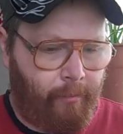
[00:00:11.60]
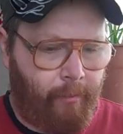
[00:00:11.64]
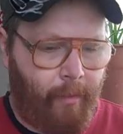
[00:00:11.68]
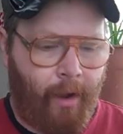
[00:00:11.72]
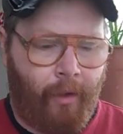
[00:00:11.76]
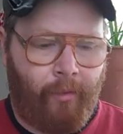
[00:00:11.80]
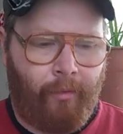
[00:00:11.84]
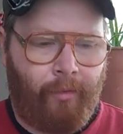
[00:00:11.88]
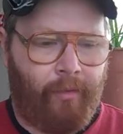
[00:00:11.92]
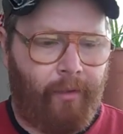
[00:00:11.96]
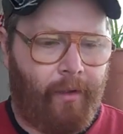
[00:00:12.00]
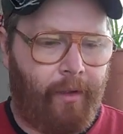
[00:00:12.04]

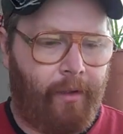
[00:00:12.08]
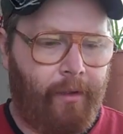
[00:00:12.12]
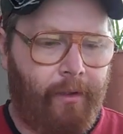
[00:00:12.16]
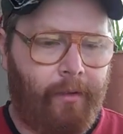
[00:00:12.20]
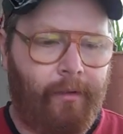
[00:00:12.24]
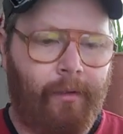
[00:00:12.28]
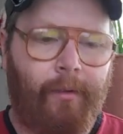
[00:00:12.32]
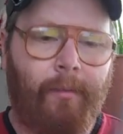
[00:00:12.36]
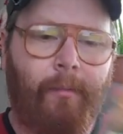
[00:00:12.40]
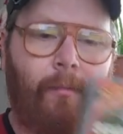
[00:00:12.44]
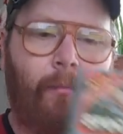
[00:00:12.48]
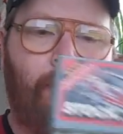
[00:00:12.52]
both
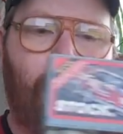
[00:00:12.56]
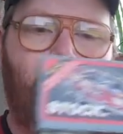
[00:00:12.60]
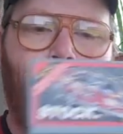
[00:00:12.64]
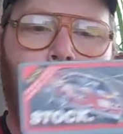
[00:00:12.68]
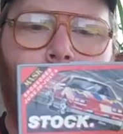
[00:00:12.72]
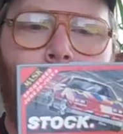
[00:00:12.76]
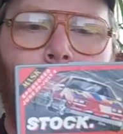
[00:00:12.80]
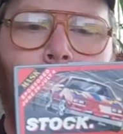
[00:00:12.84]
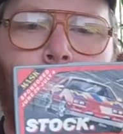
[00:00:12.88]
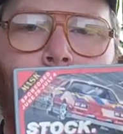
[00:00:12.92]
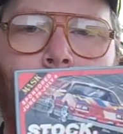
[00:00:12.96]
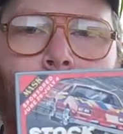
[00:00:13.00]

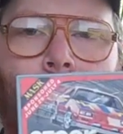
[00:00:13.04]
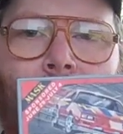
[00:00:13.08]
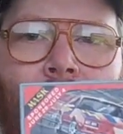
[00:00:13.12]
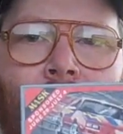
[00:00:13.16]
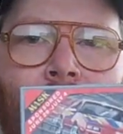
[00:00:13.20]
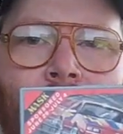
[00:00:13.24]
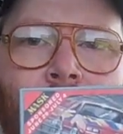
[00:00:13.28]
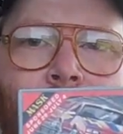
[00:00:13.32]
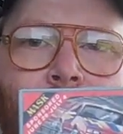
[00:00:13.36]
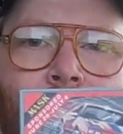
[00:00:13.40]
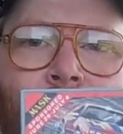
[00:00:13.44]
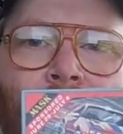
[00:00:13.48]

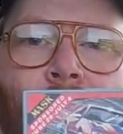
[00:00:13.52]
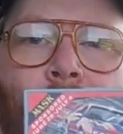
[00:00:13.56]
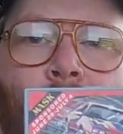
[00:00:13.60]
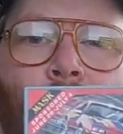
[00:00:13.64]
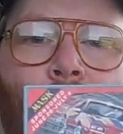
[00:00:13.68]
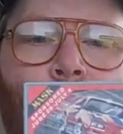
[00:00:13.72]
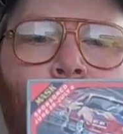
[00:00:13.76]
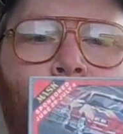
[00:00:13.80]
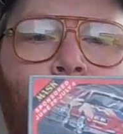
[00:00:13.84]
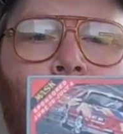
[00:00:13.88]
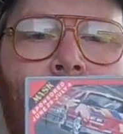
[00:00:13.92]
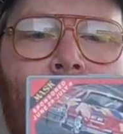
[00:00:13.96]
Masked
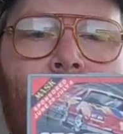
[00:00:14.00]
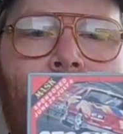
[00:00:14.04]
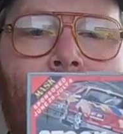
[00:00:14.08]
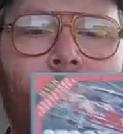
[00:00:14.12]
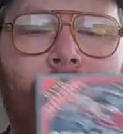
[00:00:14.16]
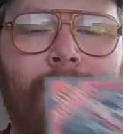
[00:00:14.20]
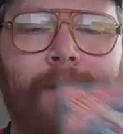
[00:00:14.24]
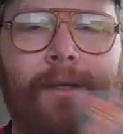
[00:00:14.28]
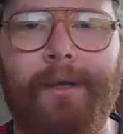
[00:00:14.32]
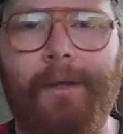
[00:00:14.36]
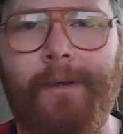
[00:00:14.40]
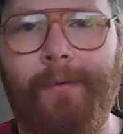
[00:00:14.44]
Billboard
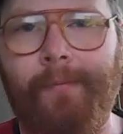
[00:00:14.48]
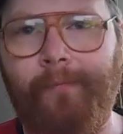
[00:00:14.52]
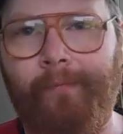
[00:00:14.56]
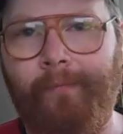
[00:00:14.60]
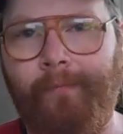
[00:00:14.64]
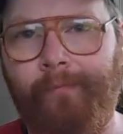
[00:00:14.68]
Blast